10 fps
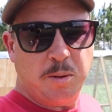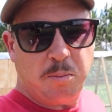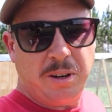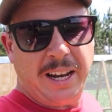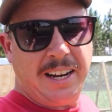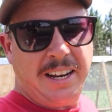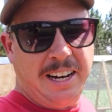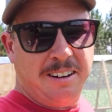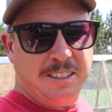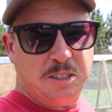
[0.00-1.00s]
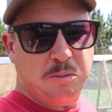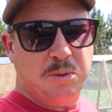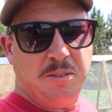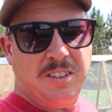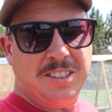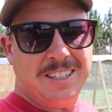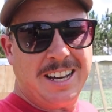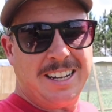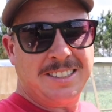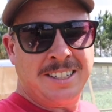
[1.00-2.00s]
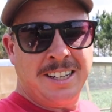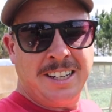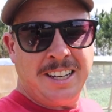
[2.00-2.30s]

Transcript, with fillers: my plan here is to move these guys